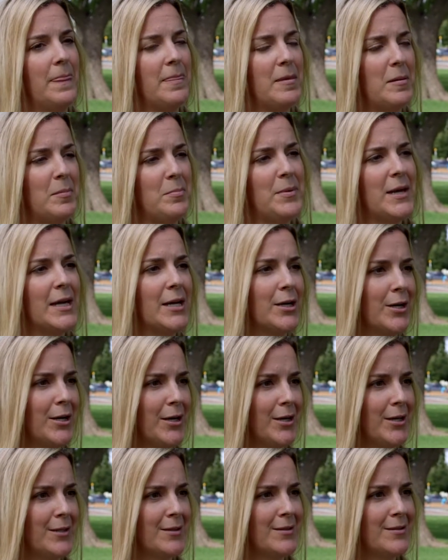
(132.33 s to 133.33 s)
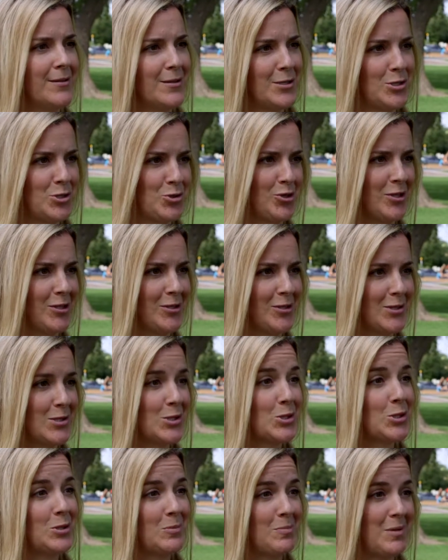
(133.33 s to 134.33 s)
the bigger the
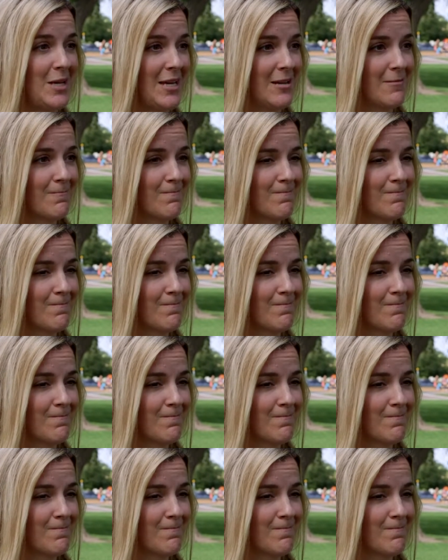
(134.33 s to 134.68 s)
struggles could be.